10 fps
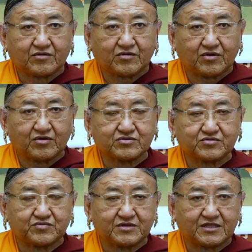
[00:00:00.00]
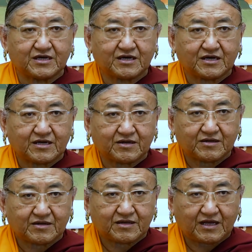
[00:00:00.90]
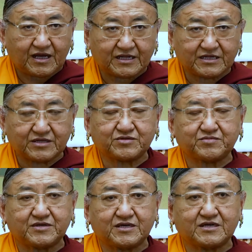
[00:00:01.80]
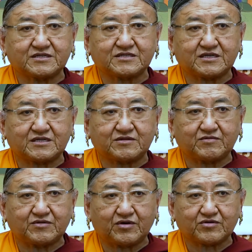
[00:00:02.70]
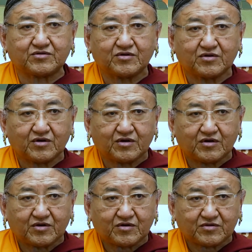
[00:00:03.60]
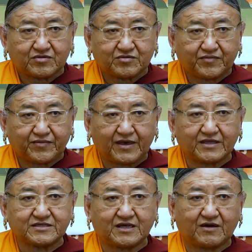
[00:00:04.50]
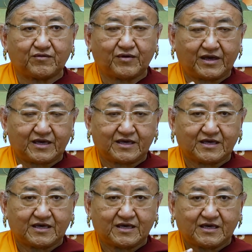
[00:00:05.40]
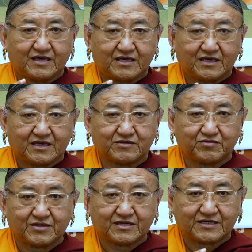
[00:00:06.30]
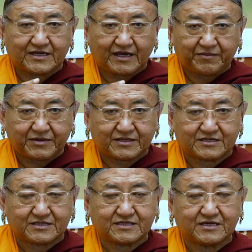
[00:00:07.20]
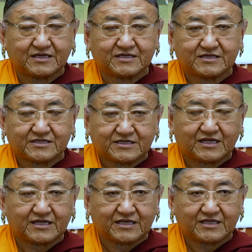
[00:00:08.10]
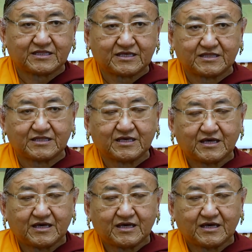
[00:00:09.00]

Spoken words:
goes with hundreds of years, it will not fade away. It will ripen still in